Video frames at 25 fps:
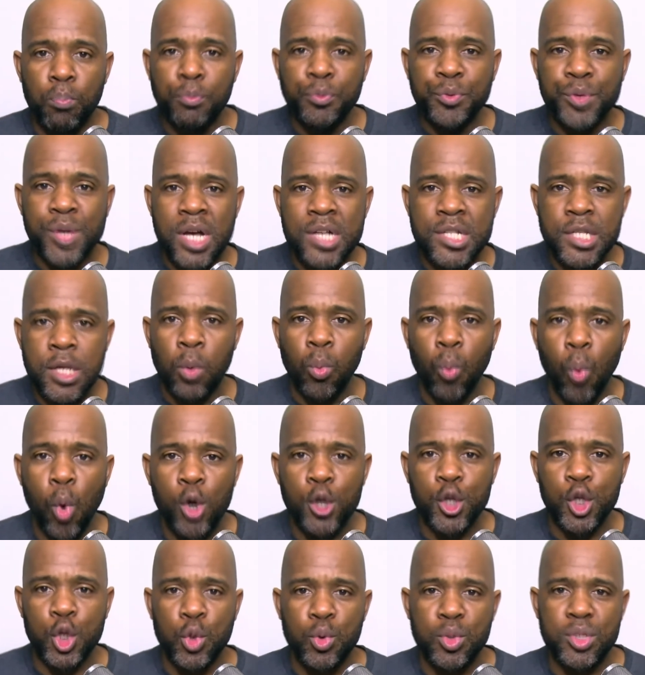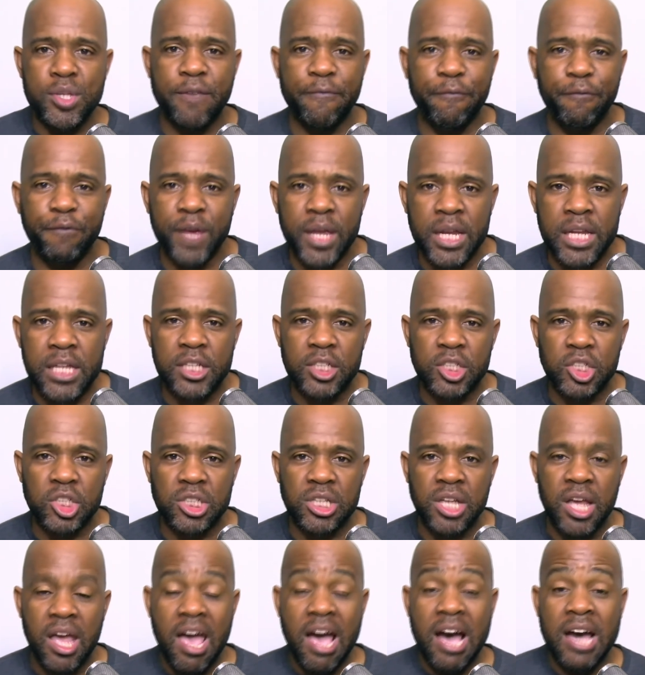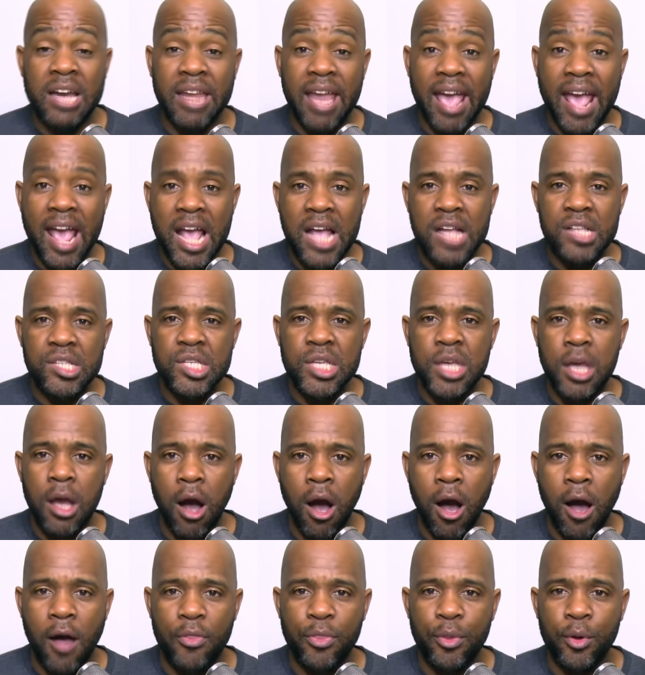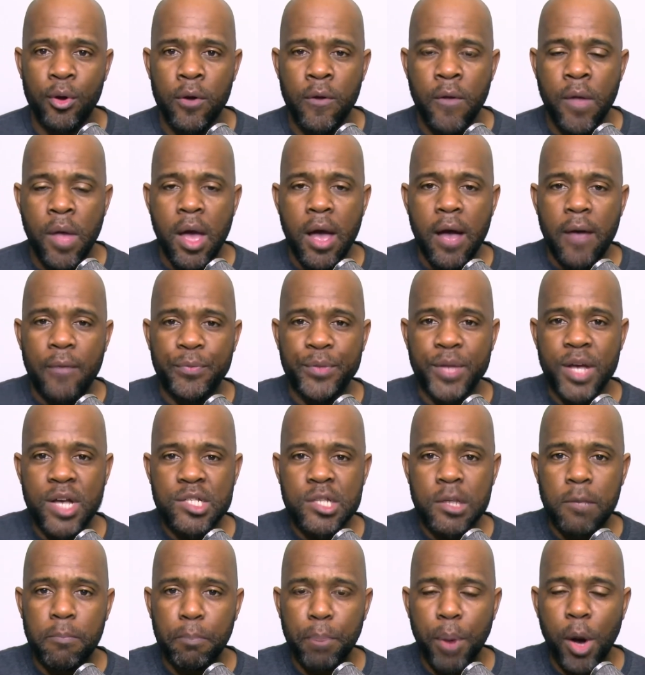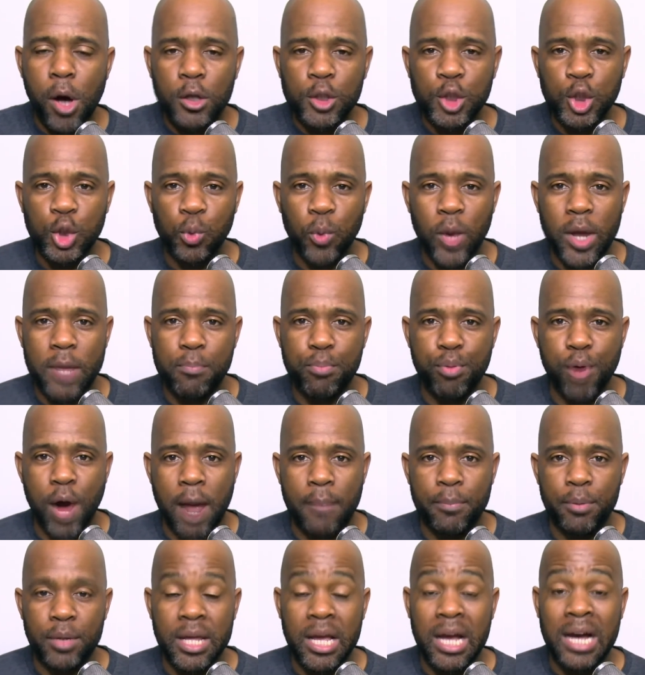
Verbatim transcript: doesn't want you to finish. An anti-author doesn't punctuate properly.